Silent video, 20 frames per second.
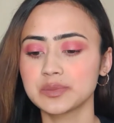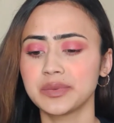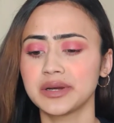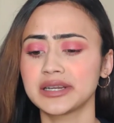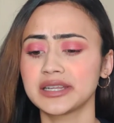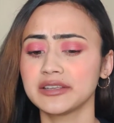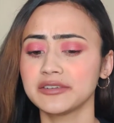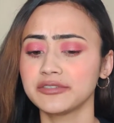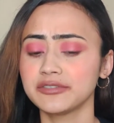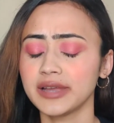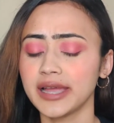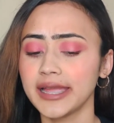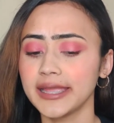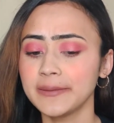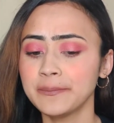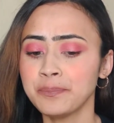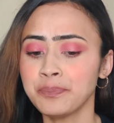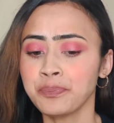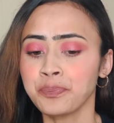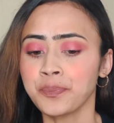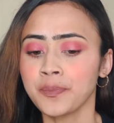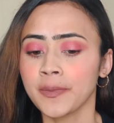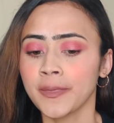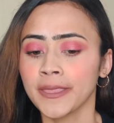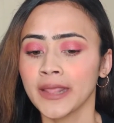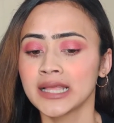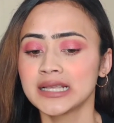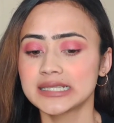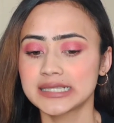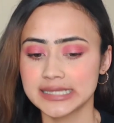But if I
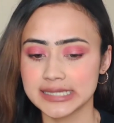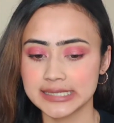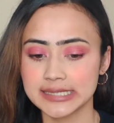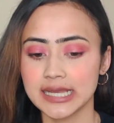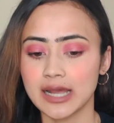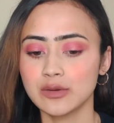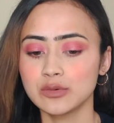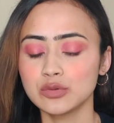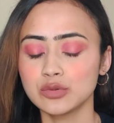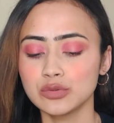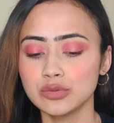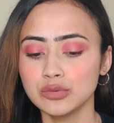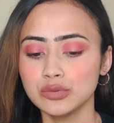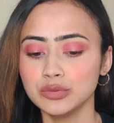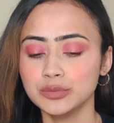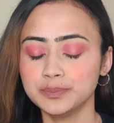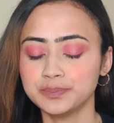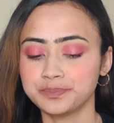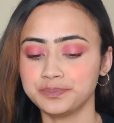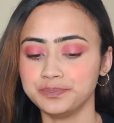sit down to